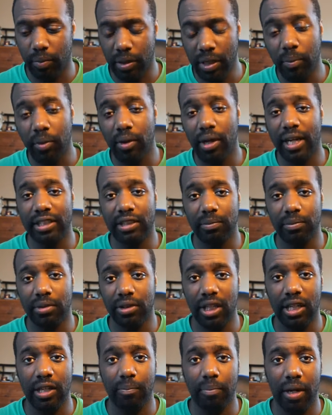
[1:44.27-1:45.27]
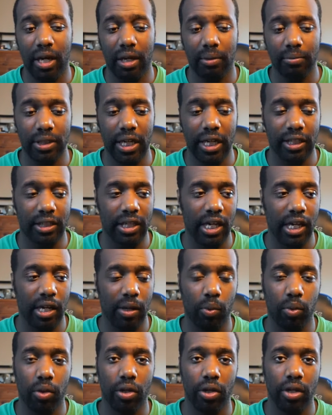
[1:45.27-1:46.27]
people had some stink bombs that they
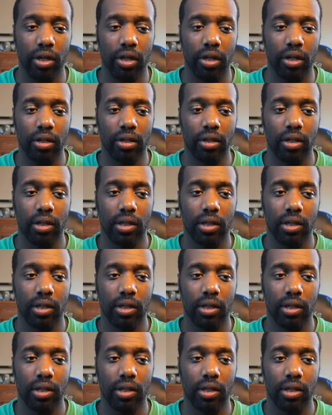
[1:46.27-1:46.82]
were